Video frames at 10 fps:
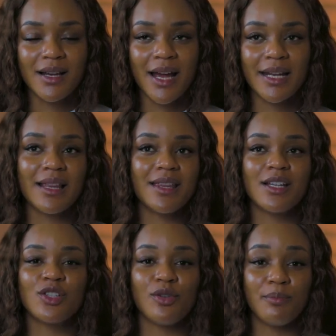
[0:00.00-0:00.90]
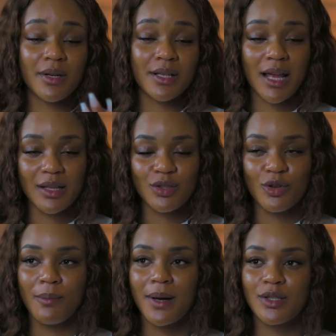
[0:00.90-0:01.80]
And I think it should bring that to
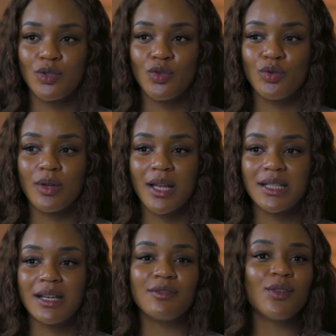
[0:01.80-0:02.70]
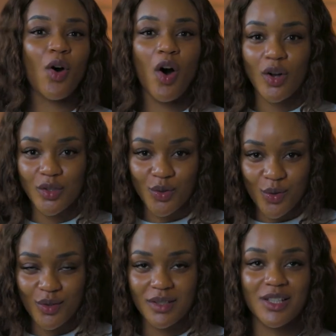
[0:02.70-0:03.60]
your mind too, that if God,
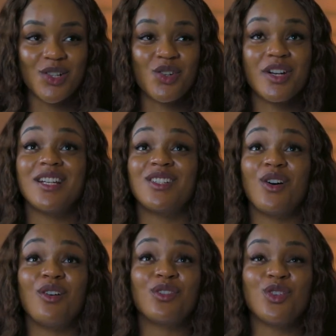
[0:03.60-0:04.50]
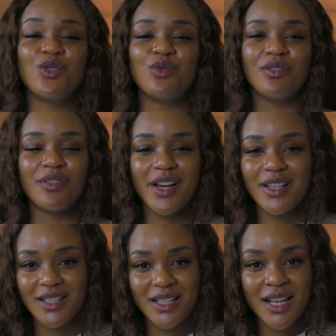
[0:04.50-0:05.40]
who is the creator of the
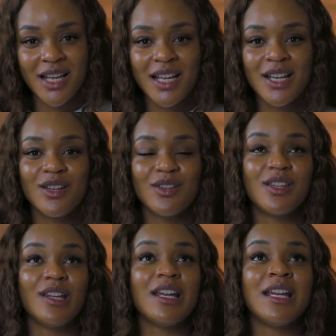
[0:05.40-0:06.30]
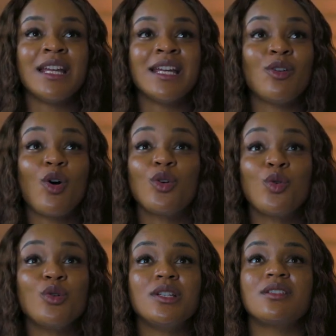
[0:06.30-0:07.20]
universe, the God
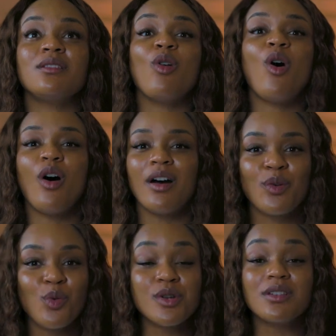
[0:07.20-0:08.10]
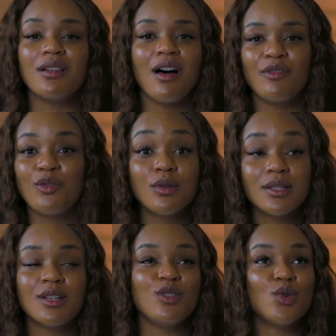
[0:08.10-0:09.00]
who is law, who is love, who
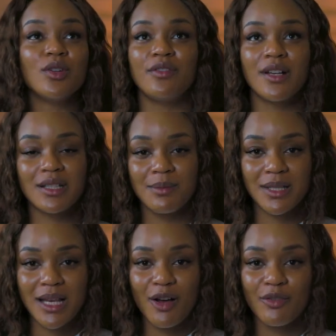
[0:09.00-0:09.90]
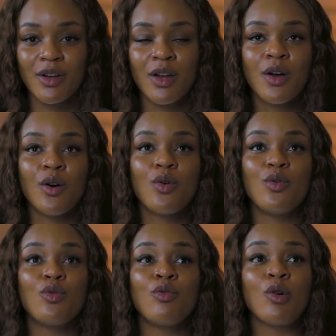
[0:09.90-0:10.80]
is the universe himself,
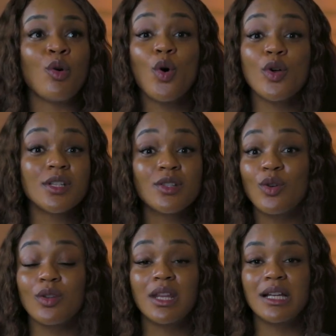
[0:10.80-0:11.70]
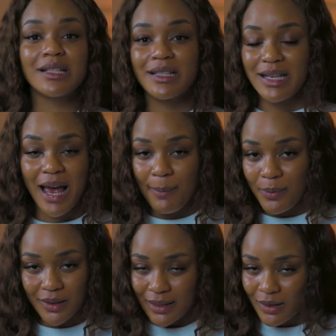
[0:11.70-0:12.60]
who causes all things to
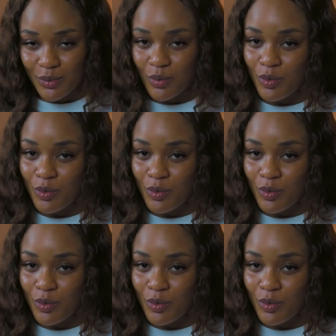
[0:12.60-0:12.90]
happen that